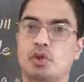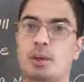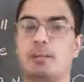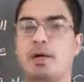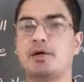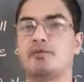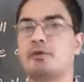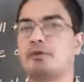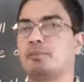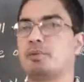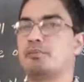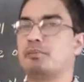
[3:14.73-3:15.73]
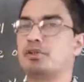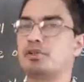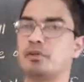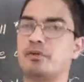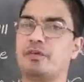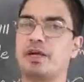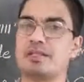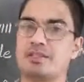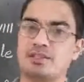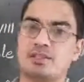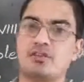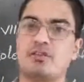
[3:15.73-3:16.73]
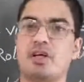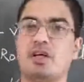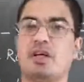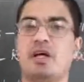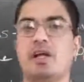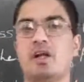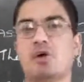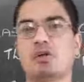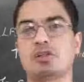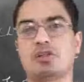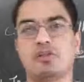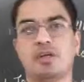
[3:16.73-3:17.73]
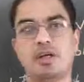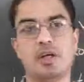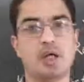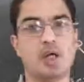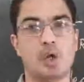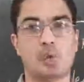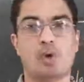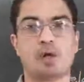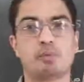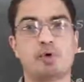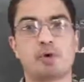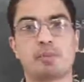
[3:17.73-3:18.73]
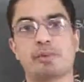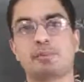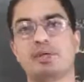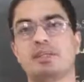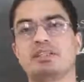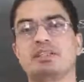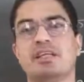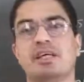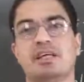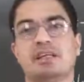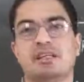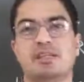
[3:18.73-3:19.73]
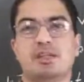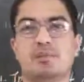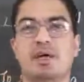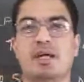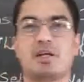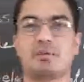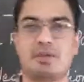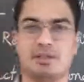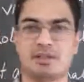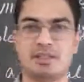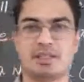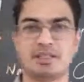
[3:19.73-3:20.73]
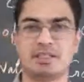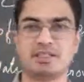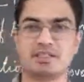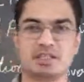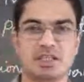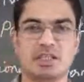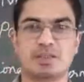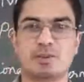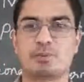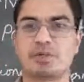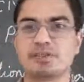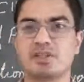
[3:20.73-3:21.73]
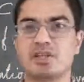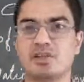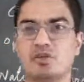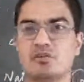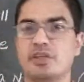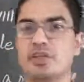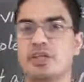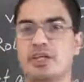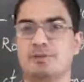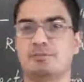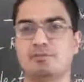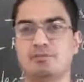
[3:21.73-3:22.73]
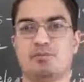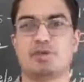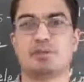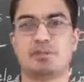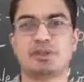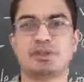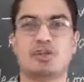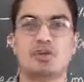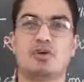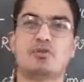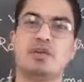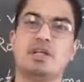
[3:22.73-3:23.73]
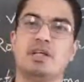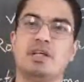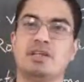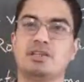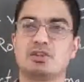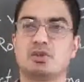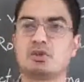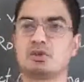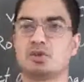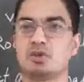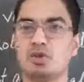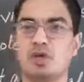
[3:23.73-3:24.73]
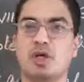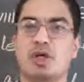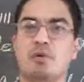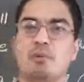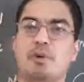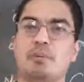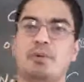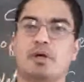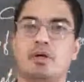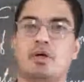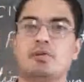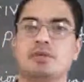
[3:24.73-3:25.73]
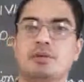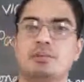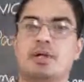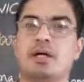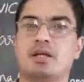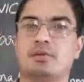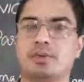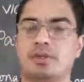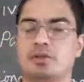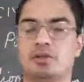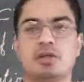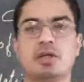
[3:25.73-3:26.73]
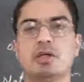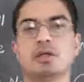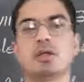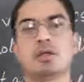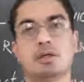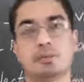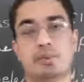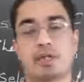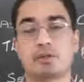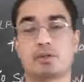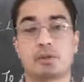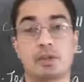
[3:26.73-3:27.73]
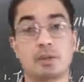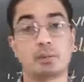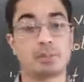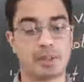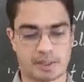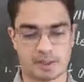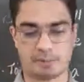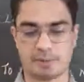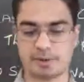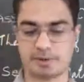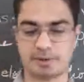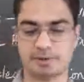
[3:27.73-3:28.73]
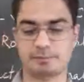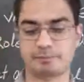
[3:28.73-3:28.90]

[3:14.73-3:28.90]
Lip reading: So apart from the members of Rajya Sabha and Lok Sabha, one more member is there in the parliament, that is the President of India. The President of India is also member of the parliament, the part of the parliament.